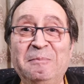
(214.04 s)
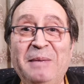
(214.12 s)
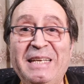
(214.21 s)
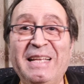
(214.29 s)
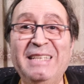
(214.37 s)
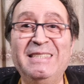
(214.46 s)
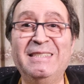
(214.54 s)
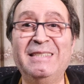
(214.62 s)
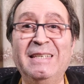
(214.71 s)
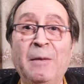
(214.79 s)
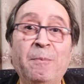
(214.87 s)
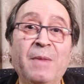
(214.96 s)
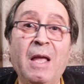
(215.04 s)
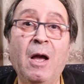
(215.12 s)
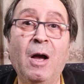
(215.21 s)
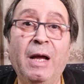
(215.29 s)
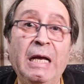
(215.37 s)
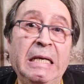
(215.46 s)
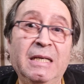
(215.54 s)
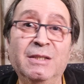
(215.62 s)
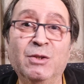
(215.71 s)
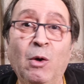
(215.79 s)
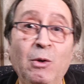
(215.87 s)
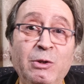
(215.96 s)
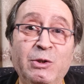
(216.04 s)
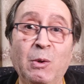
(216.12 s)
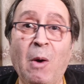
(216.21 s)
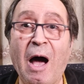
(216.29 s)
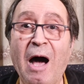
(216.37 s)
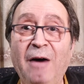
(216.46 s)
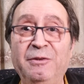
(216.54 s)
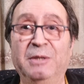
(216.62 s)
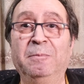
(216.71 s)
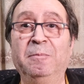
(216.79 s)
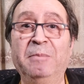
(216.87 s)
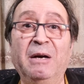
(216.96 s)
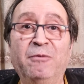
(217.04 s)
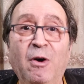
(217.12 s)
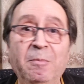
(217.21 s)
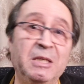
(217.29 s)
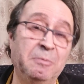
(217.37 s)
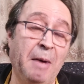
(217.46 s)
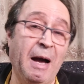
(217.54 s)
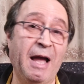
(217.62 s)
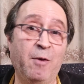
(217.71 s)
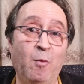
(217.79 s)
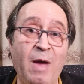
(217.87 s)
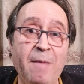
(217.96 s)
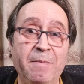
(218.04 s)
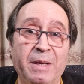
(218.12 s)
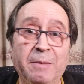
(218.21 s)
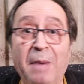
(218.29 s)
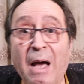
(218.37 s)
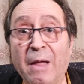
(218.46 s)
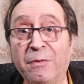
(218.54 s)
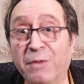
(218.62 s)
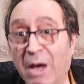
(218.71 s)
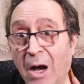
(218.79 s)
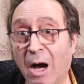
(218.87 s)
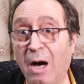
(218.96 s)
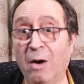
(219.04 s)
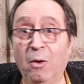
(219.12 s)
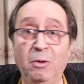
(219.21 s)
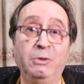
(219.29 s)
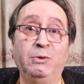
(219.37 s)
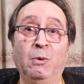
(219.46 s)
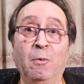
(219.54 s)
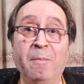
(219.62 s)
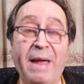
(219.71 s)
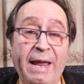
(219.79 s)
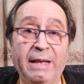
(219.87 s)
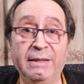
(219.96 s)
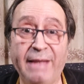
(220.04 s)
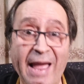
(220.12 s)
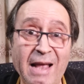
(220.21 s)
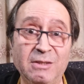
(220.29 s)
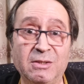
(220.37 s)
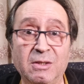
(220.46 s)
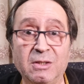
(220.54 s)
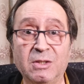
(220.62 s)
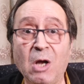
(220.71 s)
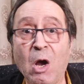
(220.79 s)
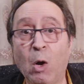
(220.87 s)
belly dance is also often performed by women, but there are also male dancers